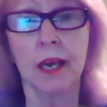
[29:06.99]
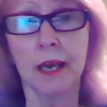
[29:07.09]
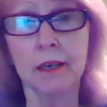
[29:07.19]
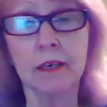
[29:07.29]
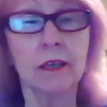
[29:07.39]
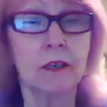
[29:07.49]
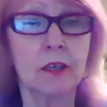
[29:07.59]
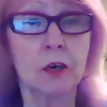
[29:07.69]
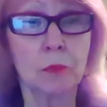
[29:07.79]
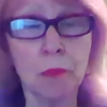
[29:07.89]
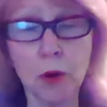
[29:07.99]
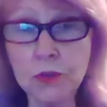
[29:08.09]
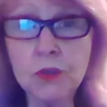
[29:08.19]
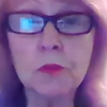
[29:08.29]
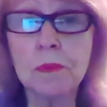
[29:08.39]
And,
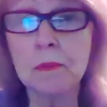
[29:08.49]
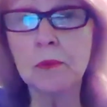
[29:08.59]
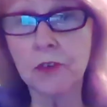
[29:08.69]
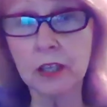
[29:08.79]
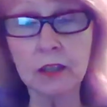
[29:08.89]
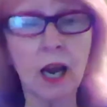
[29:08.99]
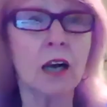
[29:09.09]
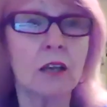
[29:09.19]
most of the people that